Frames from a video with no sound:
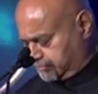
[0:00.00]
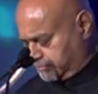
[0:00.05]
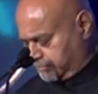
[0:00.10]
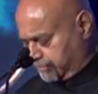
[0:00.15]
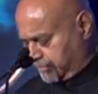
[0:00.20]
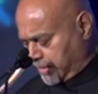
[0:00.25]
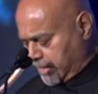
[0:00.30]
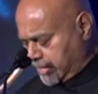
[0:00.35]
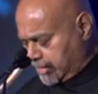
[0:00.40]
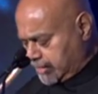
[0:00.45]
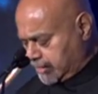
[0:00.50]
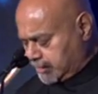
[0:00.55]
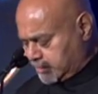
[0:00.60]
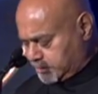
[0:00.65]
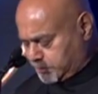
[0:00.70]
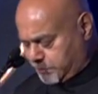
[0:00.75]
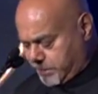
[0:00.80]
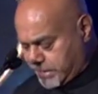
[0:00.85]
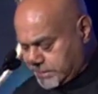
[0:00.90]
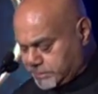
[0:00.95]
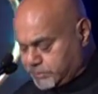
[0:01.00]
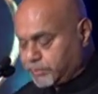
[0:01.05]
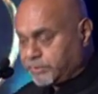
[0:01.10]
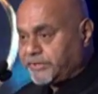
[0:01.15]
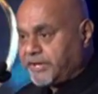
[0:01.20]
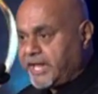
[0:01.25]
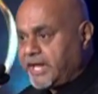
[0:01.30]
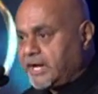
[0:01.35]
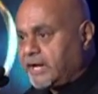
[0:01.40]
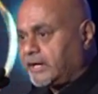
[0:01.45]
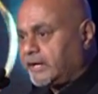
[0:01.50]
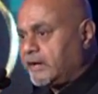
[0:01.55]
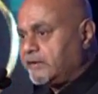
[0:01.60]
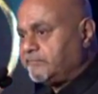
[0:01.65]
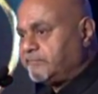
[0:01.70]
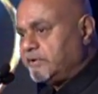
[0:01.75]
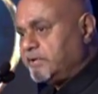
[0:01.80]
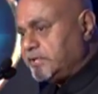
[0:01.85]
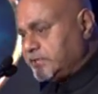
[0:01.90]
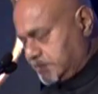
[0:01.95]
so as to take our efforts
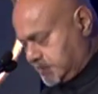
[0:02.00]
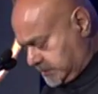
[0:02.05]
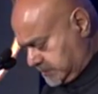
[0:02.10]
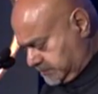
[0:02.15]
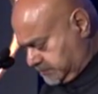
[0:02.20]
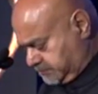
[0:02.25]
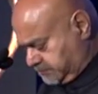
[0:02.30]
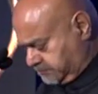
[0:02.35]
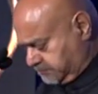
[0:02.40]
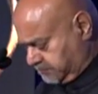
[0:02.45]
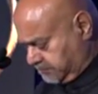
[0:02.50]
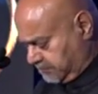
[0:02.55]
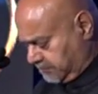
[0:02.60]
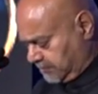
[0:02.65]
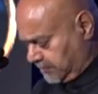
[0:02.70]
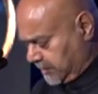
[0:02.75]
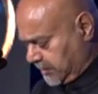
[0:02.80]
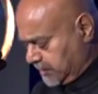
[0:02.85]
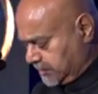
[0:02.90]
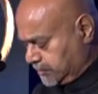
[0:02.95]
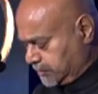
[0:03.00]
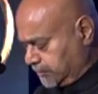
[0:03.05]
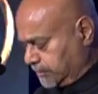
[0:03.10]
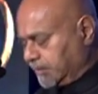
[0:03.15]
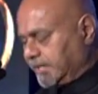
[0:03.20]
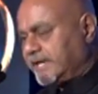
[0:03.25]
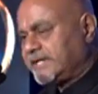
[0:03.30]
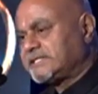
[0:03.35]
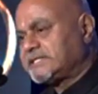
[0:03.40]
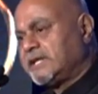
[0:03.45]
to the next level.